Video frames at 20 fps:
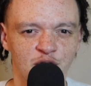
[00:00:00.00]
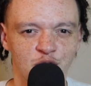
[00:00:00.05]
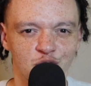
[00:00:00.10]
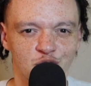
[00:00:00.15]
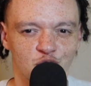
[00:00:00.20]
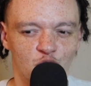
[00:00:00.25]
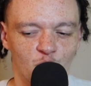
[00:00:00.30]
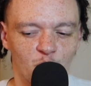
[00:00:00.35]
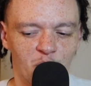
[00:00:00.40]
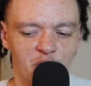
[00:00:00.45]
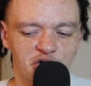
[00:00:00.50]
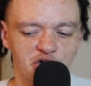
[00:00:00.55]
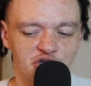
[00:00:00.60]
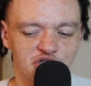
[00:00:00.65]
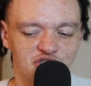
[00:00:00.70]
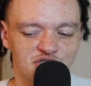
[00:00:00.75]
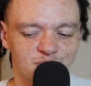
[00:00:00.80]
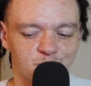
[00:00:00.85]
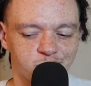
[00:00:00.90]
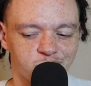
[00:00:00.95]
The
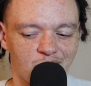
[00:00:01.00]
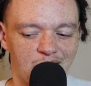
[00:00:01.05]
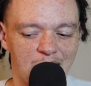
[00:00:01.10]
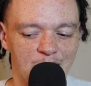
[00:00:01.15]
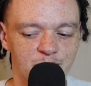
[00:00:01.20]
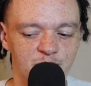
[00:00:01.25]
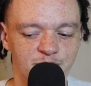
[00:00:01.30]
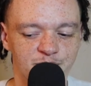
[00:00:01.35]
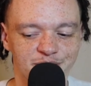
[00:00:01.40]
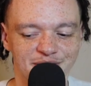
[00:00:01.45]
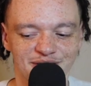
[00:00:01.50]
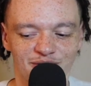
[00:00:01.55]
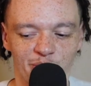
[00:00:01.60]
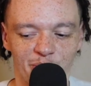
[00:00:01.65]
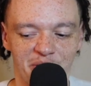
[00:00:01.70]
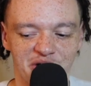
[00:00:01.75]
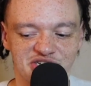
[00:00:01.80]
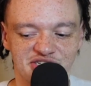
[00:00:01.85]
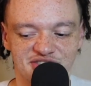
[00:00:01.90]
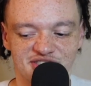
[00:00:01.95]
worst, probably the
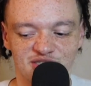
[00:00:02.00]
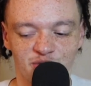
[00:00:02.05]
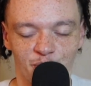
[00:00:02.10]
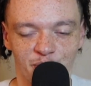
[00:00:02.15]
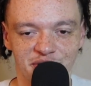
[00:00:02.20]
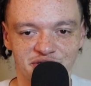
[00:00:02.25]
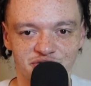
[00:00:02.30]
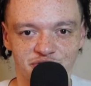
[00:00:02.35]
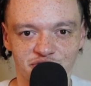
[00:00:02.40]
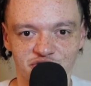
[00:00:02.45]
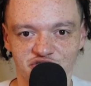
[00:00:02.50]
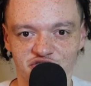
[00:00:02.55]
Washington Wizards,